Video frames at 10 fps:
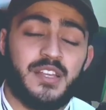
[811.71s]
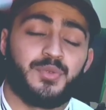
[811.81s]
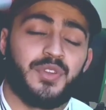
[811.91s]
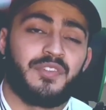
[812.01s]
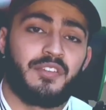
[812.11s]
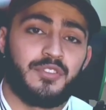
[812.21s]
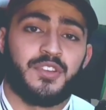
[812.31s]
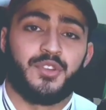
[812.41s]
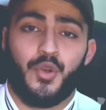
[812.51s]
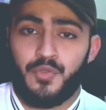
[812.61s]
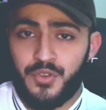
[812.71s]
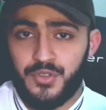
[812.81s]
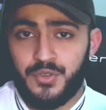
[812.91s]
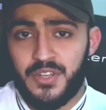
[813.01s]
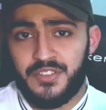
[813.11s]
S would have never turned over a
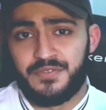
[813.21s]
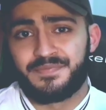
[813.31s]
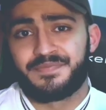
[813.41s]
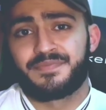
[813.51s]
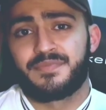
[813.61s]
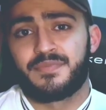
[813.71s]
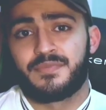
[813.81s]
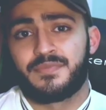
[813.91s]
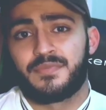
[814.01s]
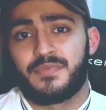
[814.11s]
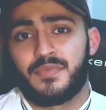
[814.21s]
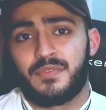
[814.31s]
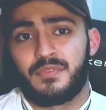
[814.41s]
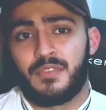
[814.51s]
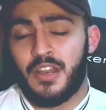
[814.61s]
new leaf,
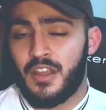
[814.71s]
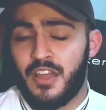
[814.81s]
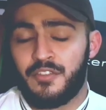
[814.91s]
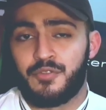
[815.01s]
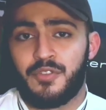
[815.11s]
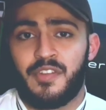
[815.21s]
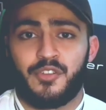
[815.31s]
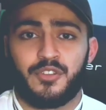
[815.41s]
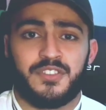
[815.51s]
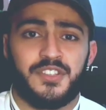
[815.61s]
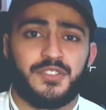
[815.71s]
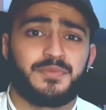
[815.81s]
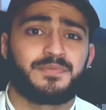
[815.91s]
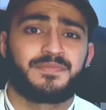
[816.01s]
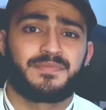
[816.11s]
and her life would have never continued.